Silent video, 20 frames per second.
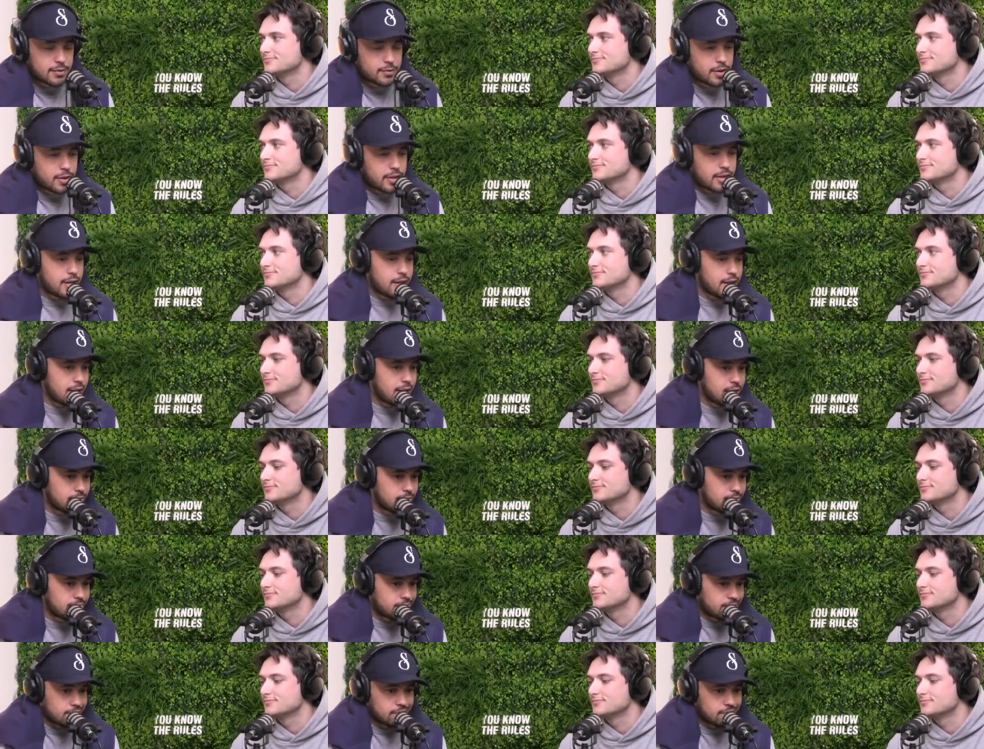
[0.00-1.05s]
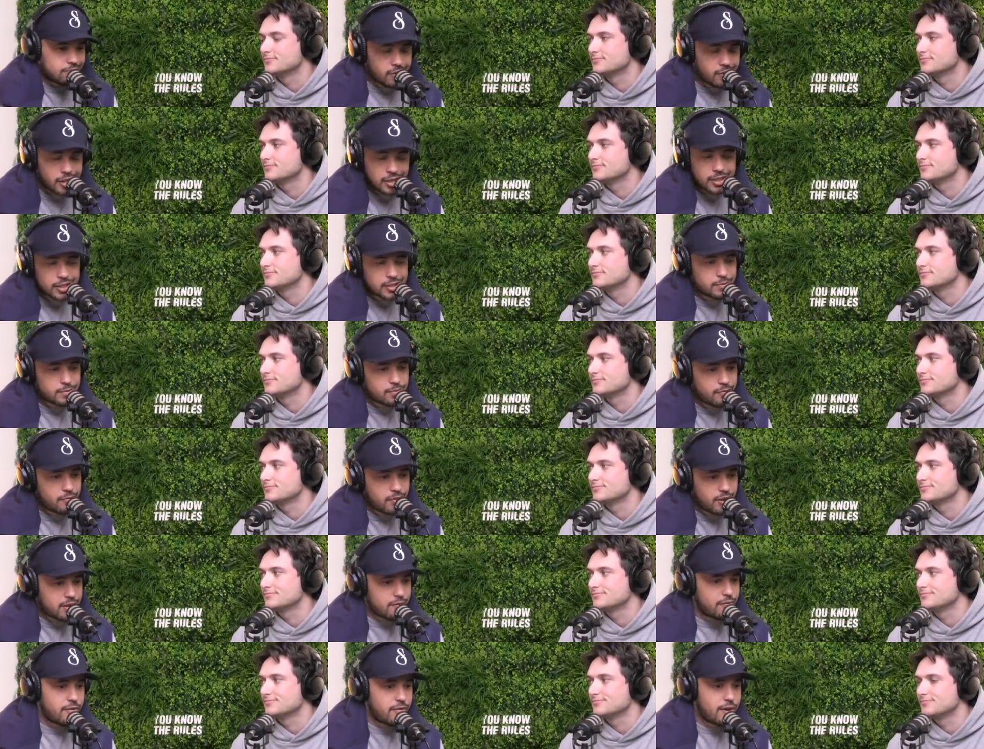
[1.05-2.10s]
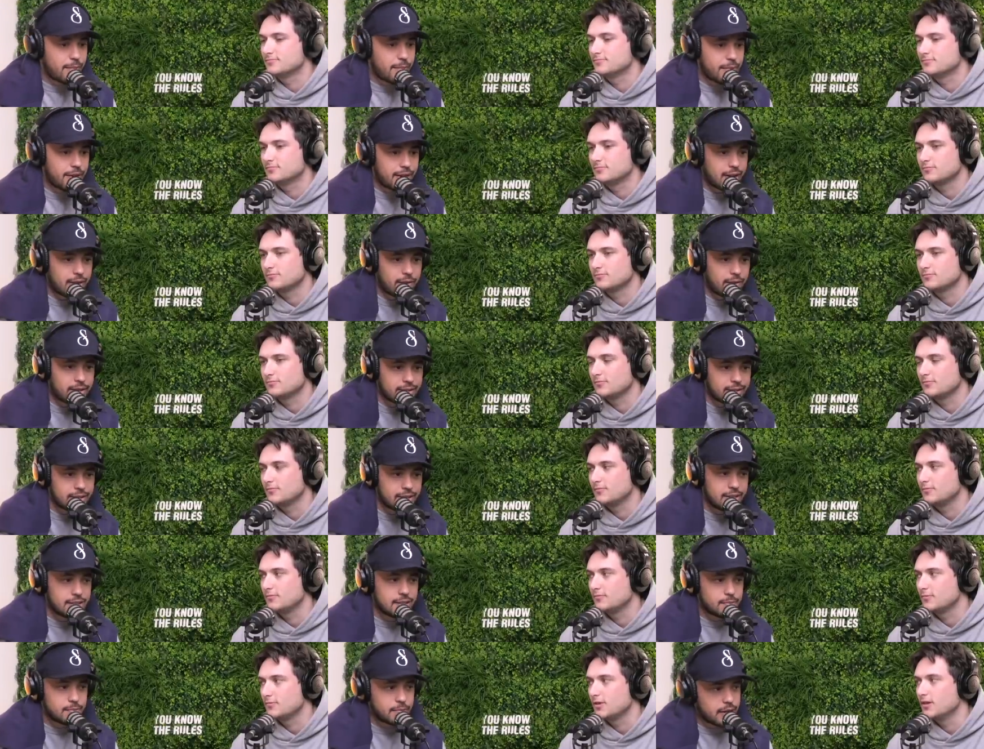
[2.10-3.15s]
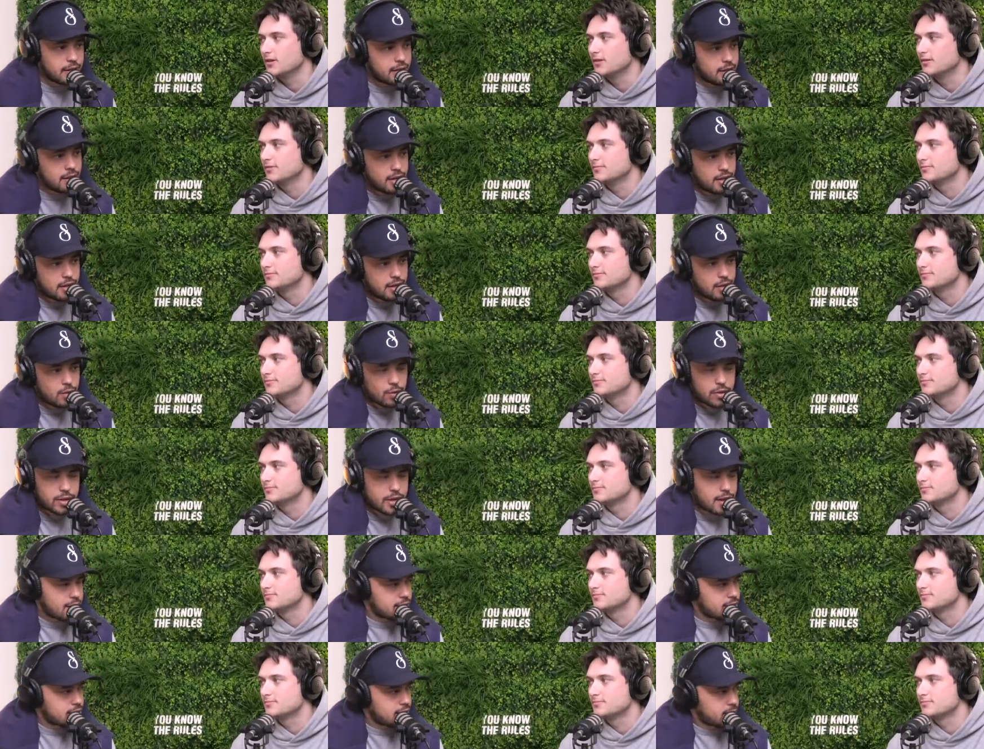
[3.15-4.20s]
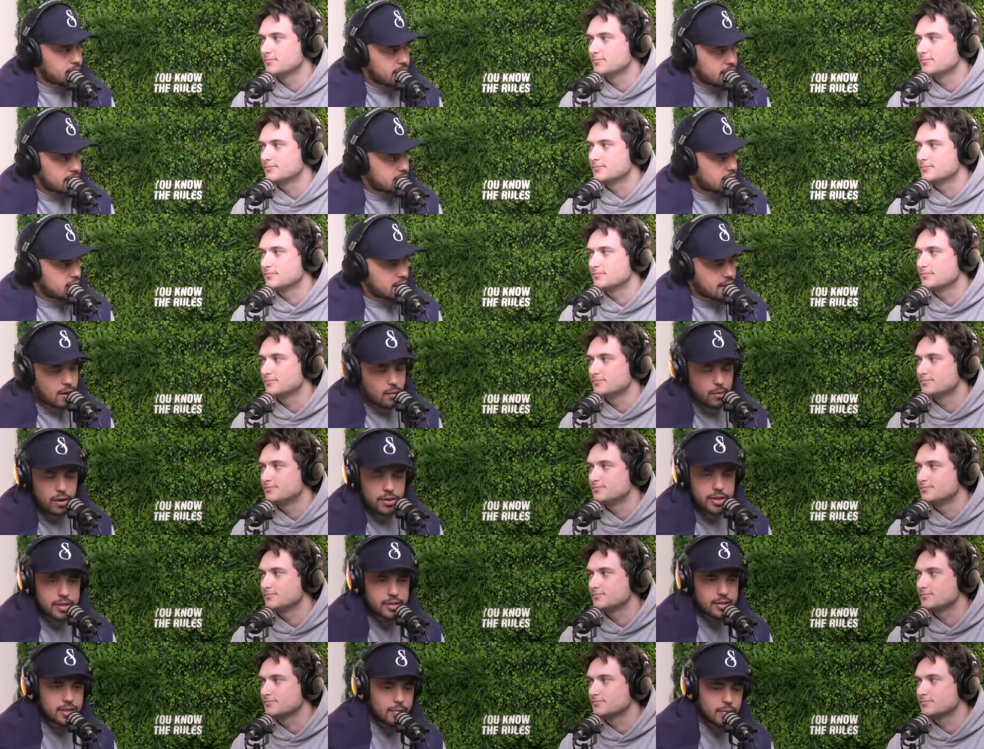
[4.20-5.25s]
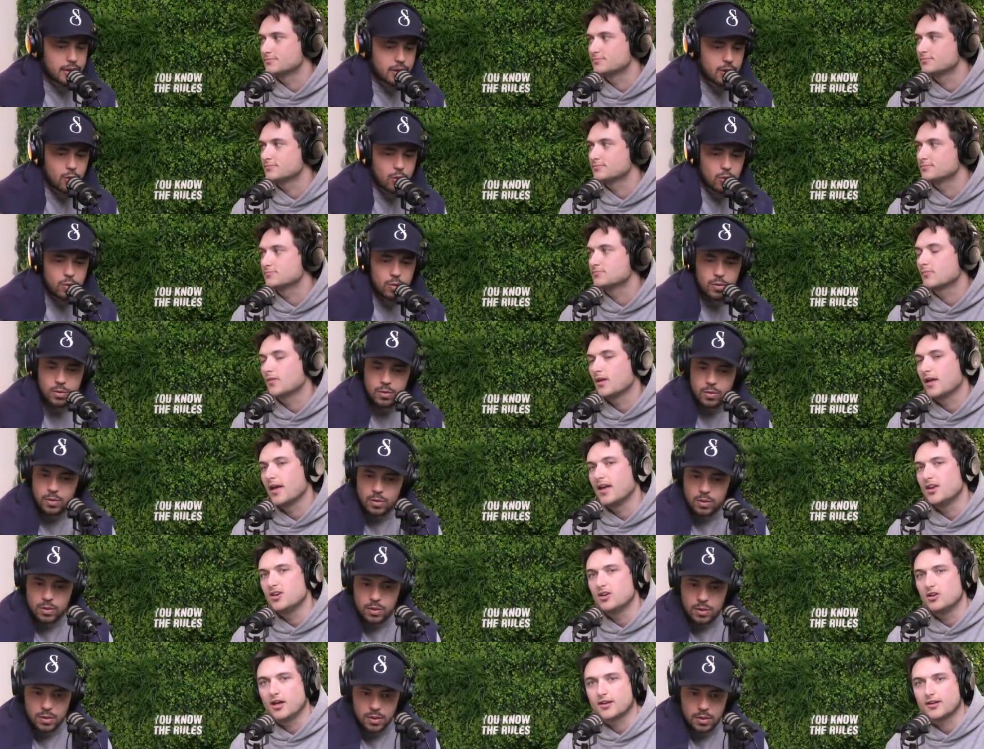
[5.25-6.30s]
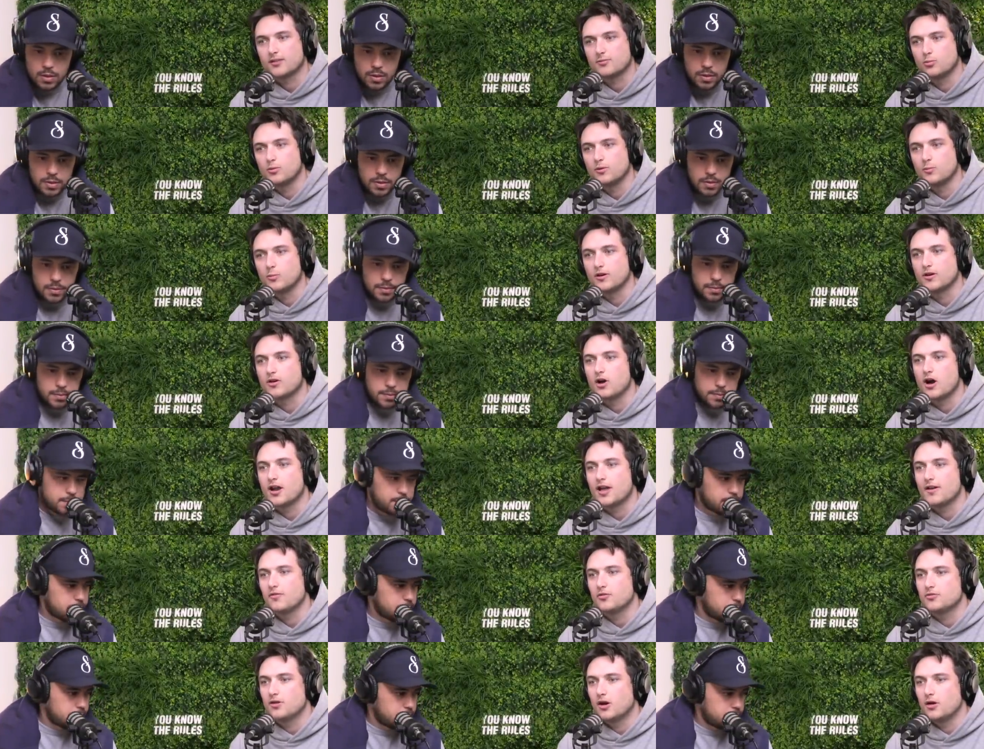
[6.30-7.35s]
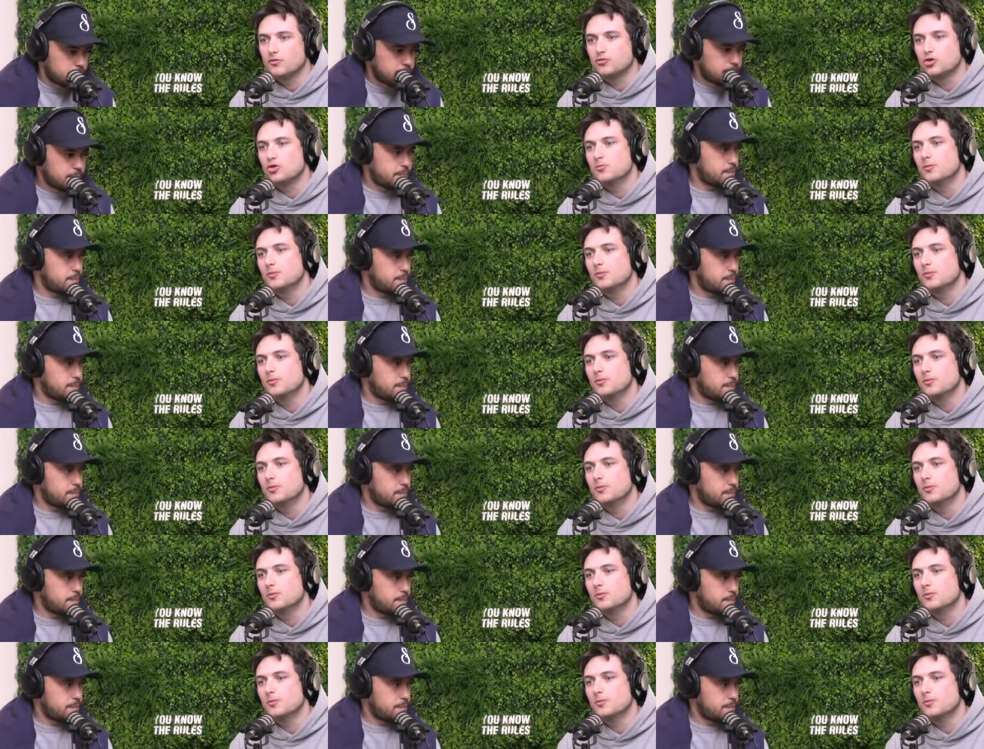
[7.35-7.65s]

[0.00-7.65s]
Speaker 1: for a year. Fuck this fucking vibey enough as it is, yeah. but all that other stuff that's going to come with it's going to be cool.
Speaker 2: And like we, we kind of haven't delved too